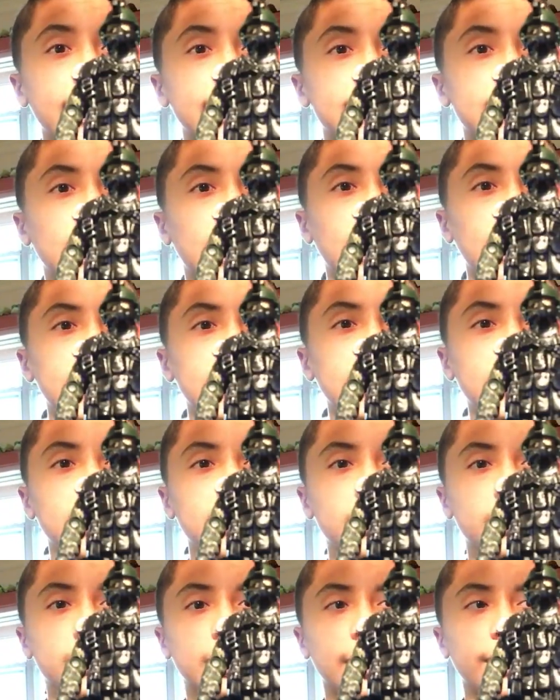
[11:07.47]
He's got
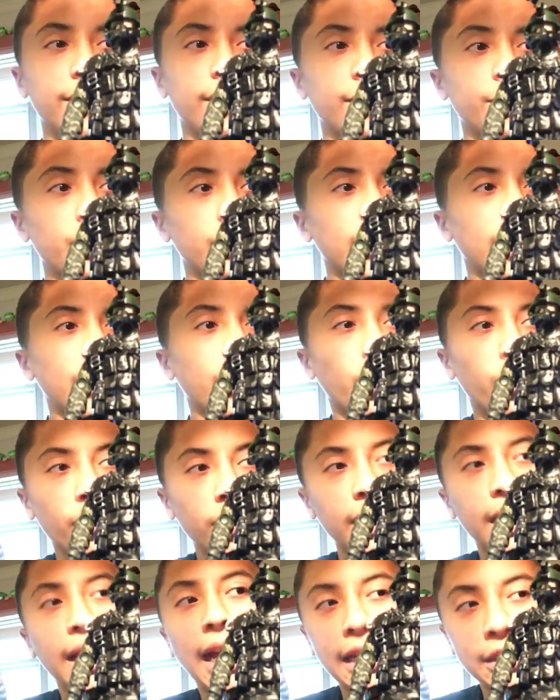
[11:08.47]
they we got
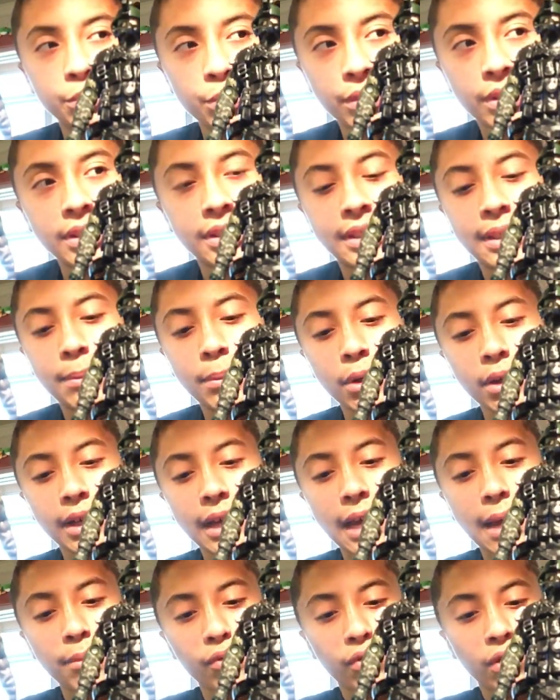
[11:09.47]
three guys with a similar
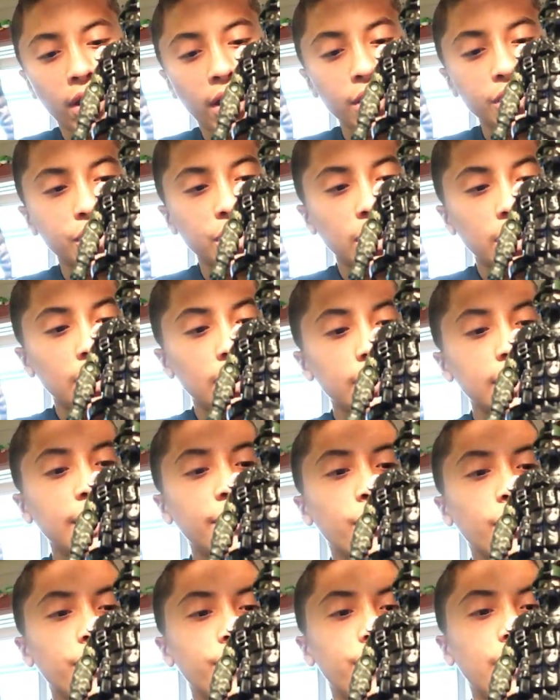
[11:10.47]
camouflage,
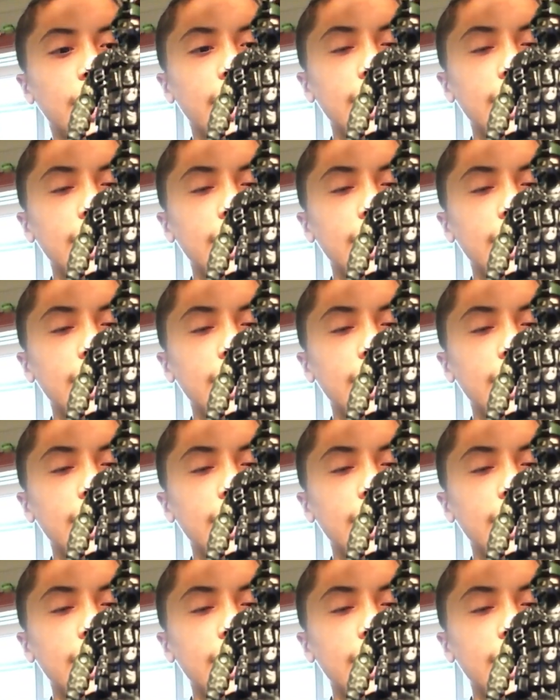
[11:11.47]
different